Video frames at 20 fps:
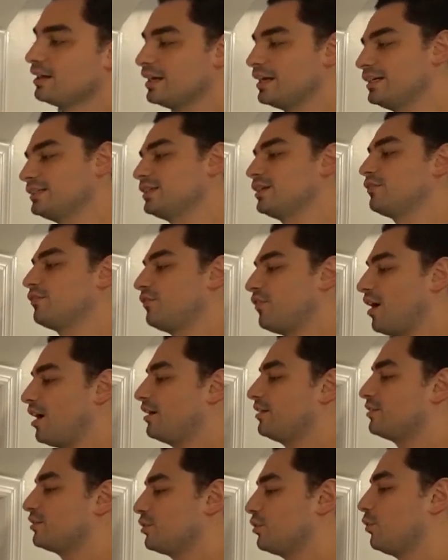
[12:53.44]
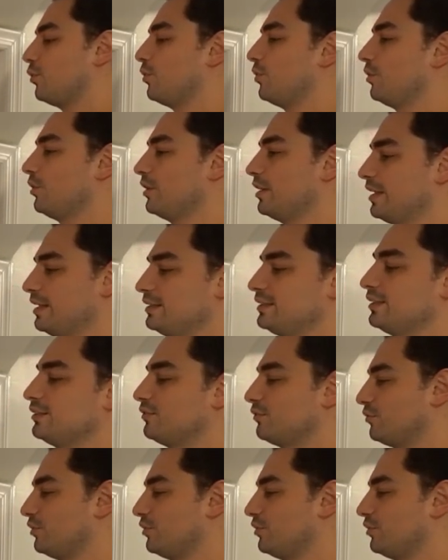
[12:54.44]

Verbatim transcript: Is it fun? Cool. Is it